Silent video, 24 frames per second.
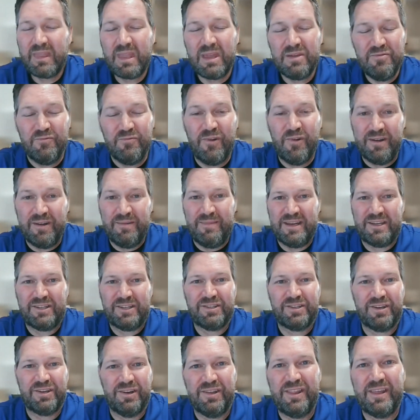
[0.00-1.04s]
I want to make
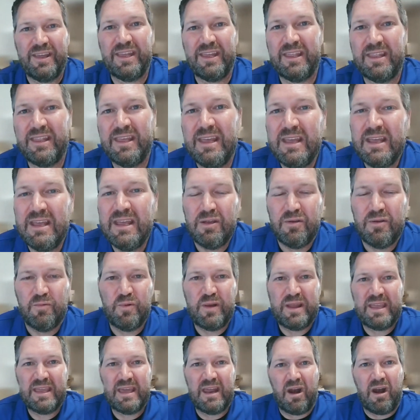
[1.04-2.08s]
sure that
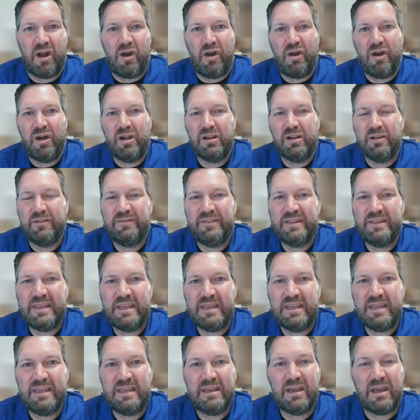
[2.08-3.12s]
we get all of
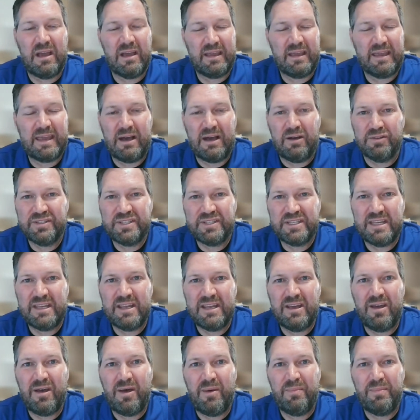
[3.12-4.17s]
the
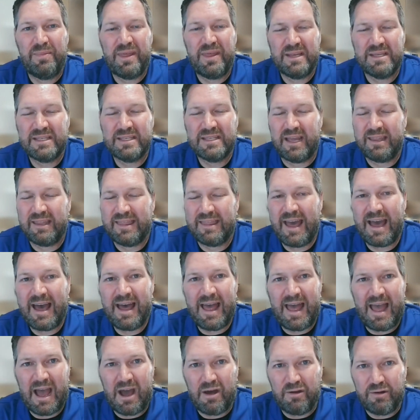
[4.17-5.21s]
calcium, things like
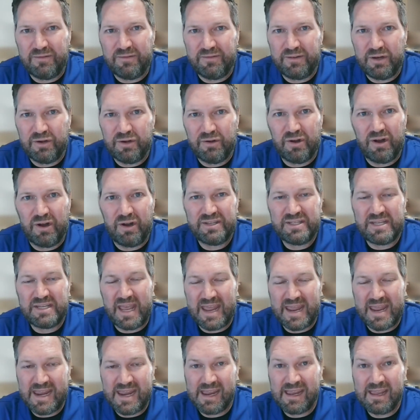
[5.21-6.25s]
that, out of your
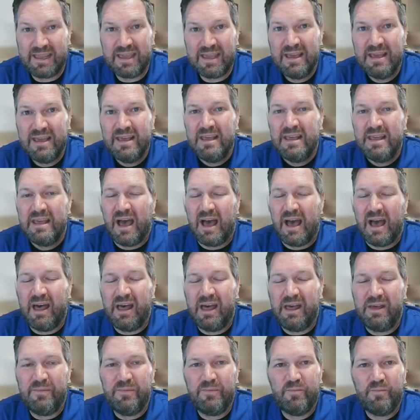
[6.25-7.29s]
tank.
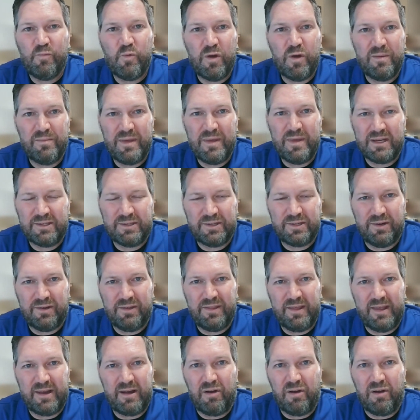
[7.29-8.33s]
Want to make sure
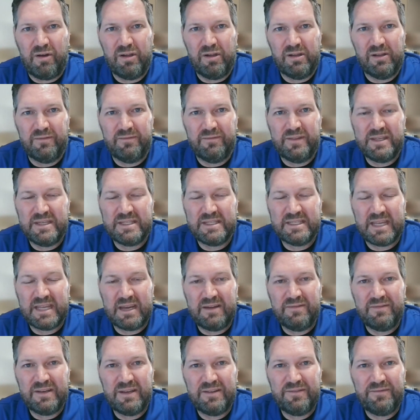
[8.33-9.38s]
that all of the
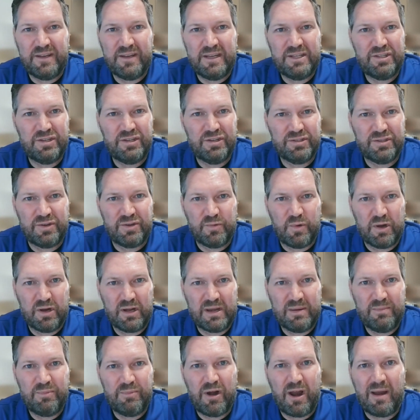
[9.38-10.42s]
safety features are
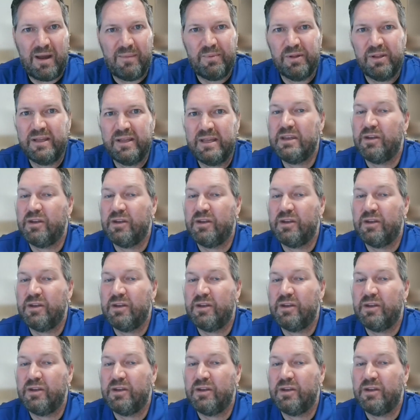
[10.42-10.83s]
working properly.